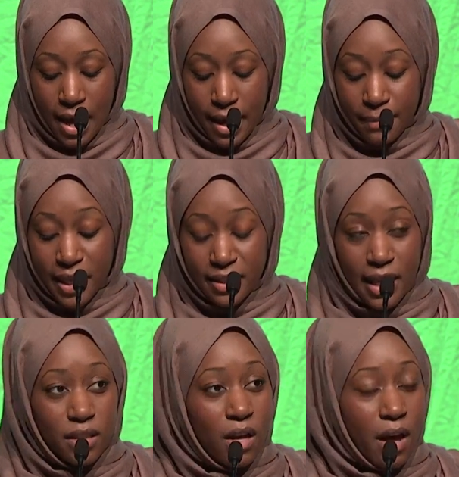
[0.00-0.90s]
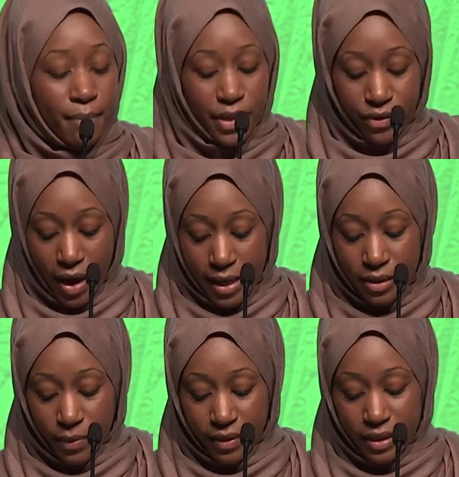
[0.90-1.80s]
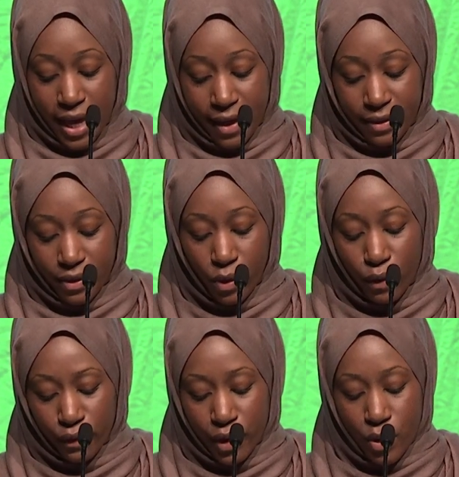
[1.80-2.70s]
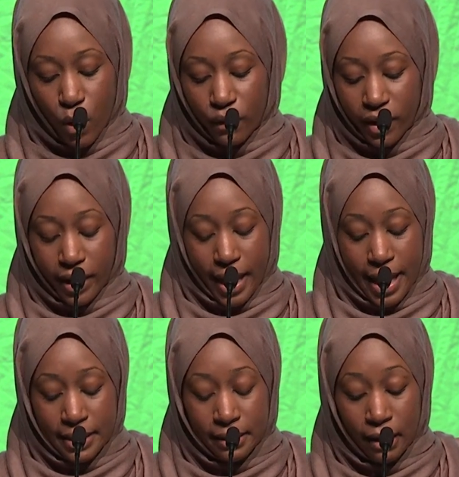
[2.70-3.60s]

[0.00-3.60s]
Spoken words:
It means they saw him threatened with death over and over again